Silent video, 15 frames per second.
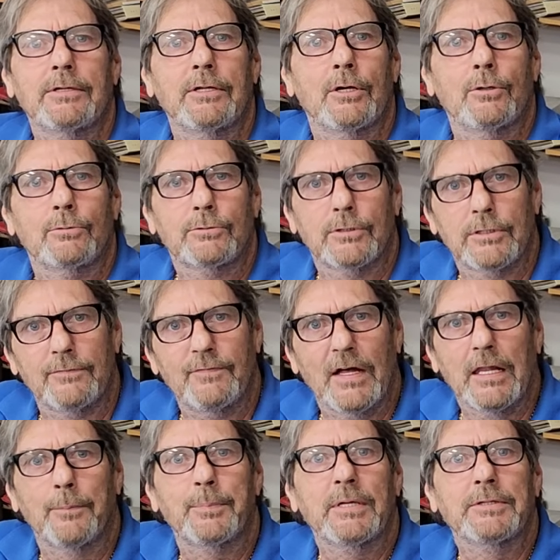To
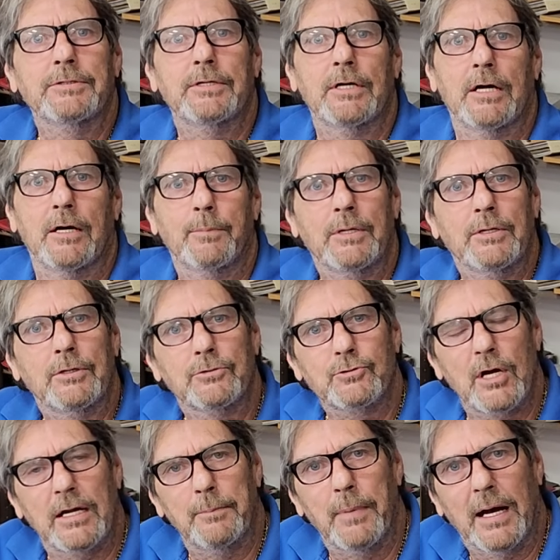develop income and to
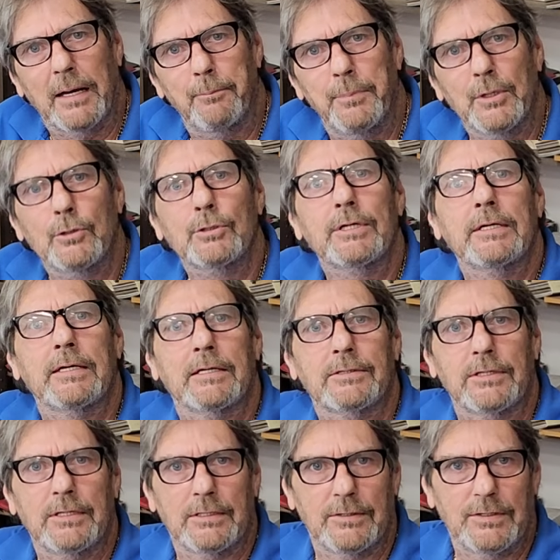try to buy a building at
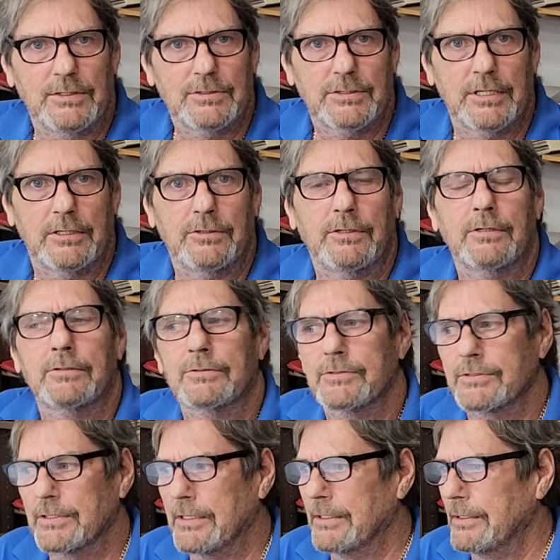the end of these 10
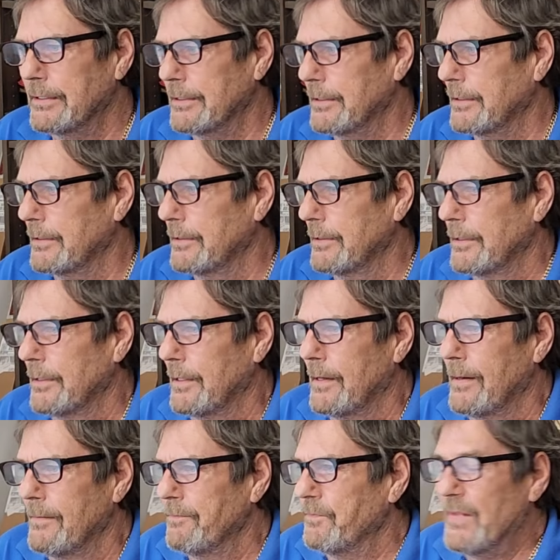years. And
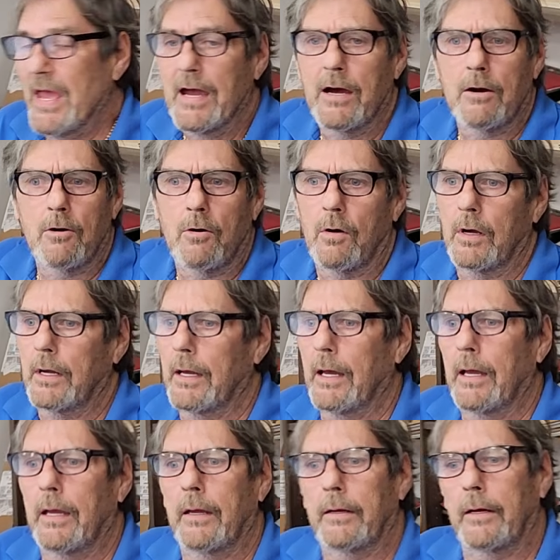now
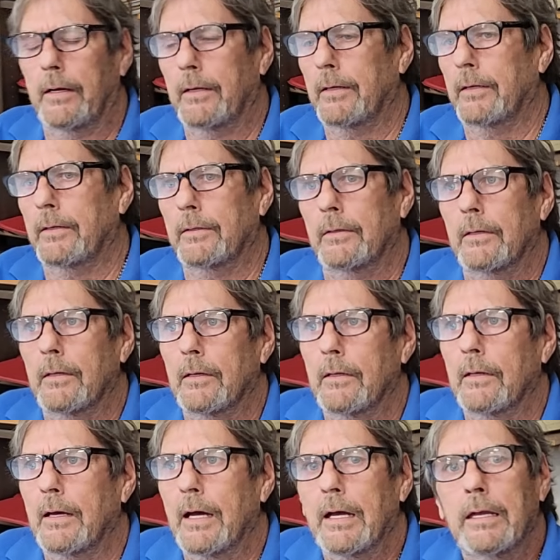
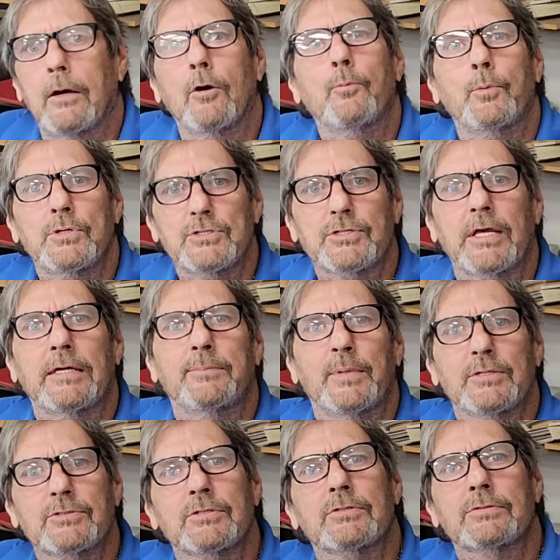I hope we stay in
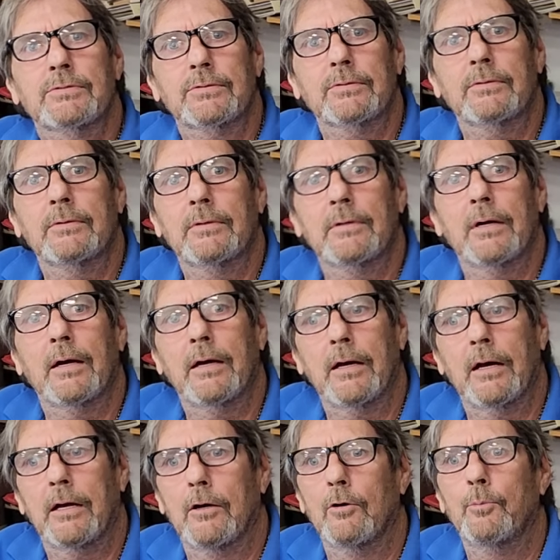business.
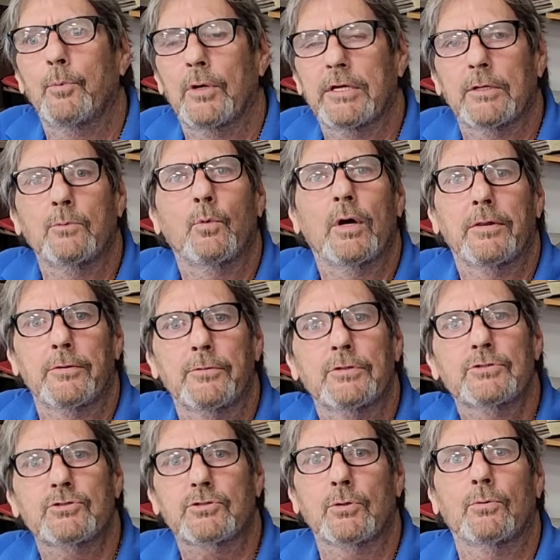I hope we can weather
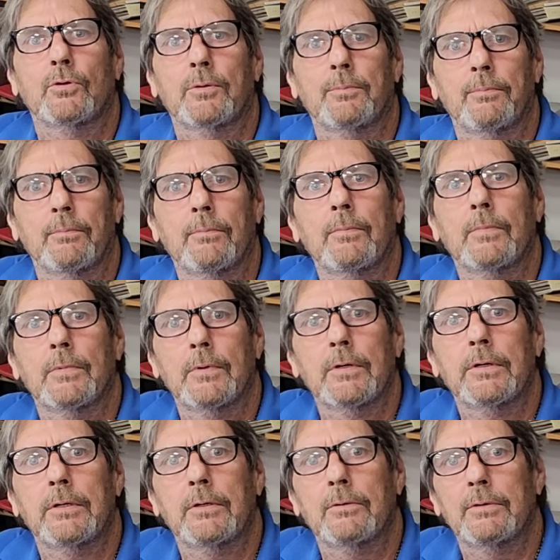this storm.
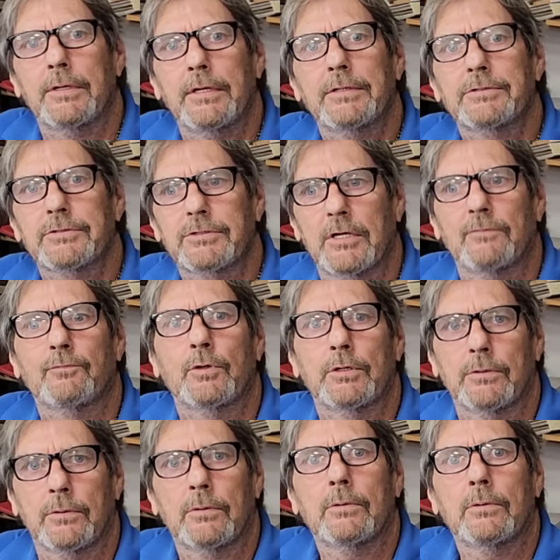It's a tough one